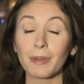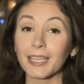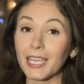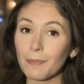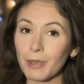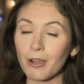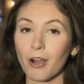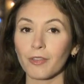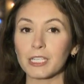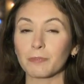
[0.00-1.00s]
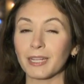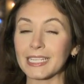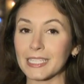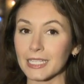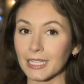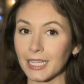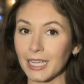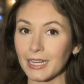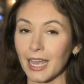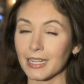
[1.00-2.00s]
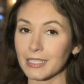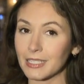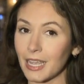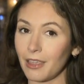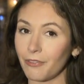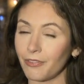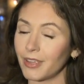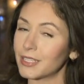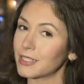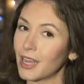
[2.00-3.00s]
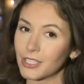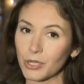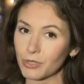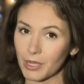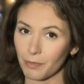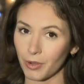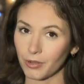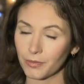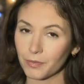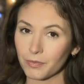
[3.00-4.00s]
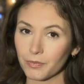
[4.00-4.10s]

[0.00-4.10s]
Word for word: But keeping all these places clean and safe is not so simple.